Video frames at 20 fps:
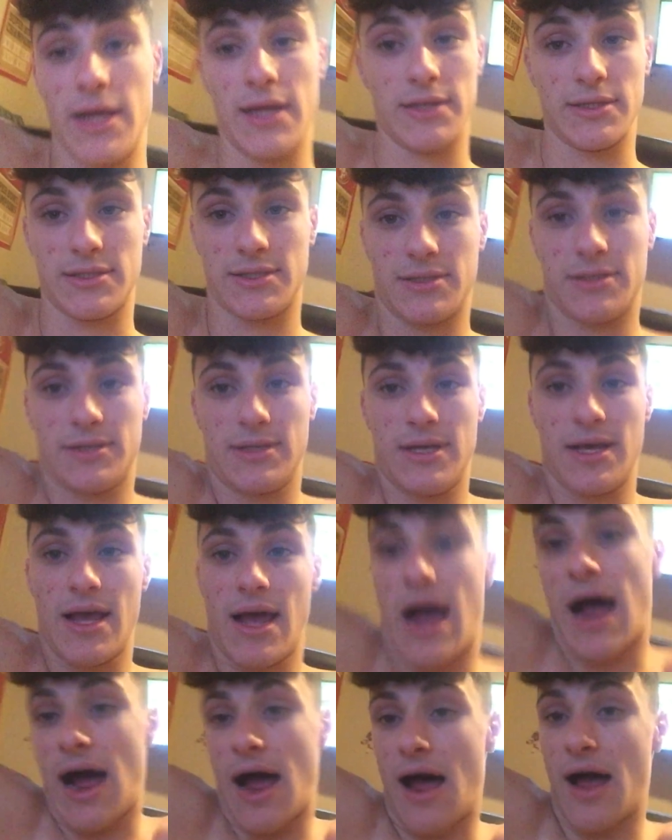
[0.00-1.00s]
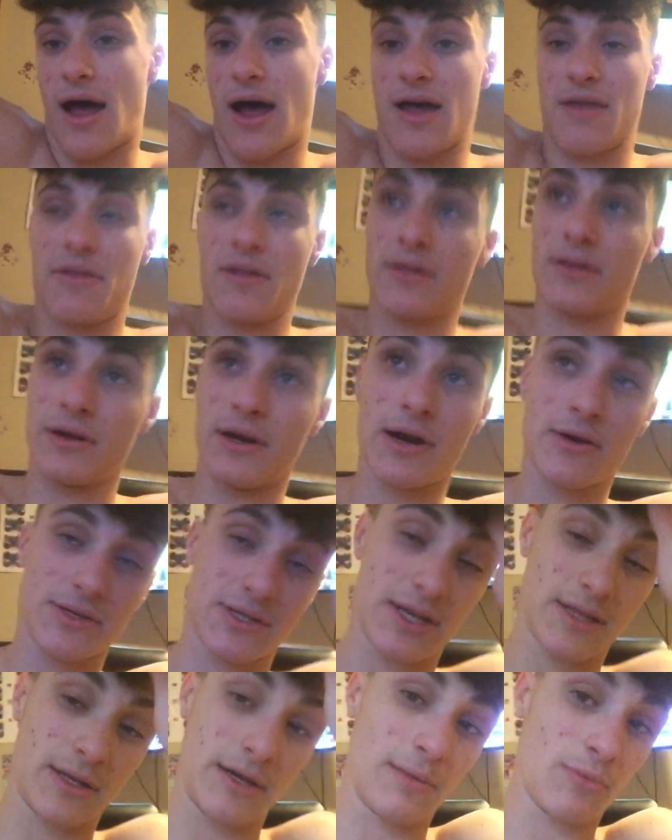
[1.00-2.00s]
is. I think the
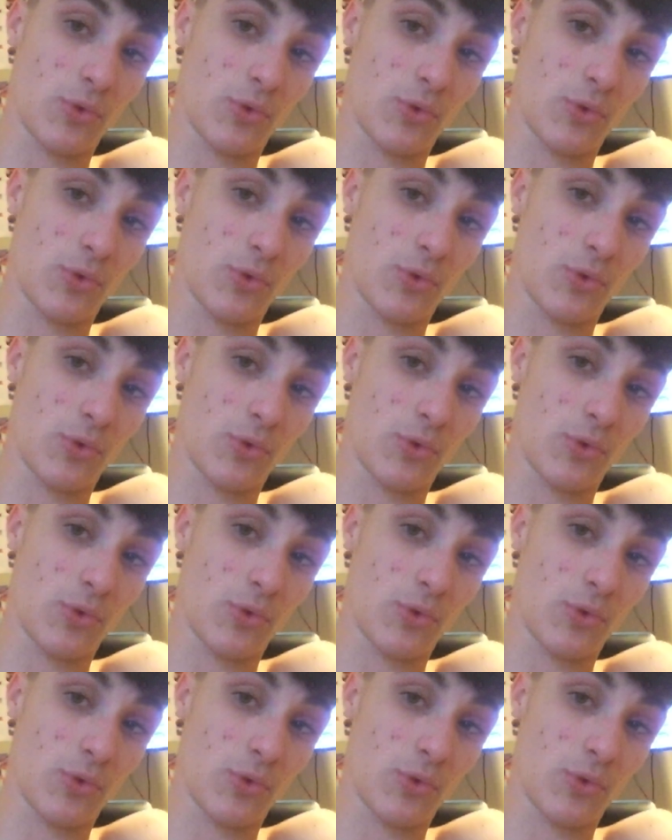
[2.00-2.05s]
Niners got the